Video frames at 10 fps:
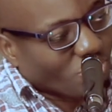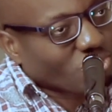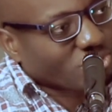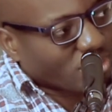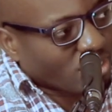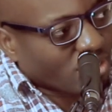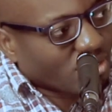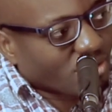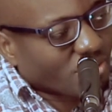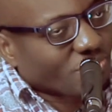mosque
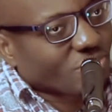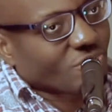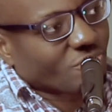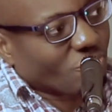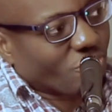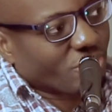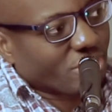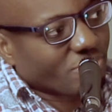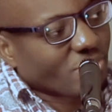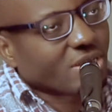for
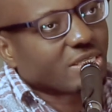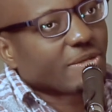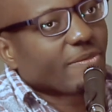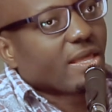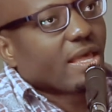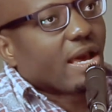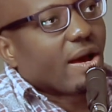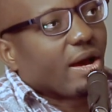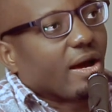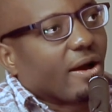30 minutes.
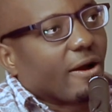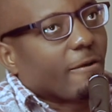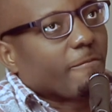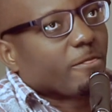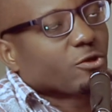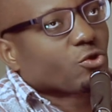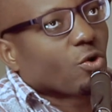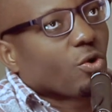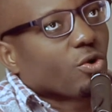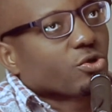
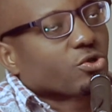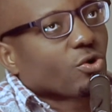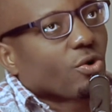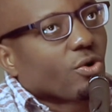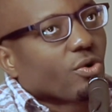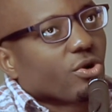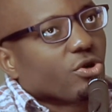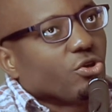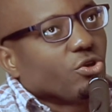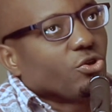So
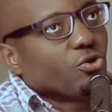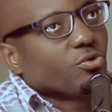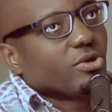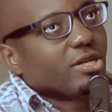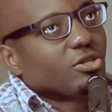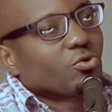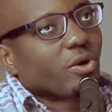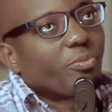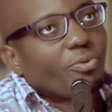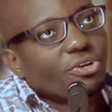you need to
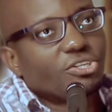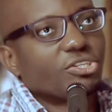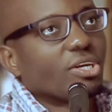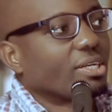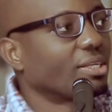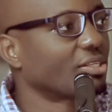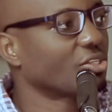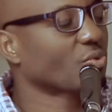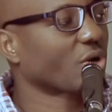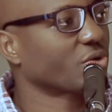appreciate, and this
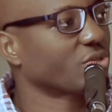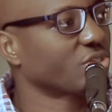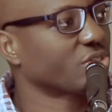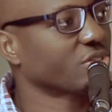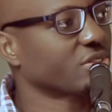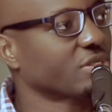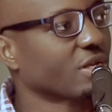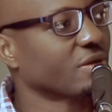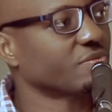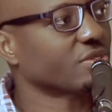is where consistency
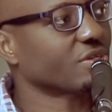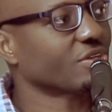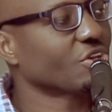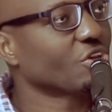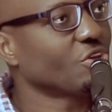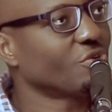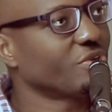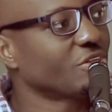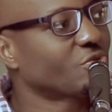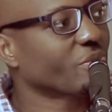comes in. You
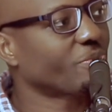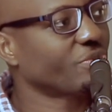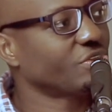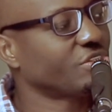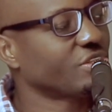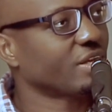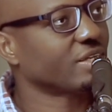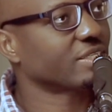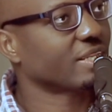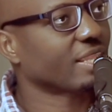need to
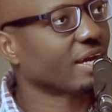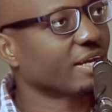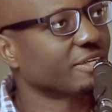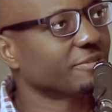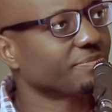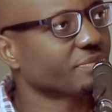appreciate that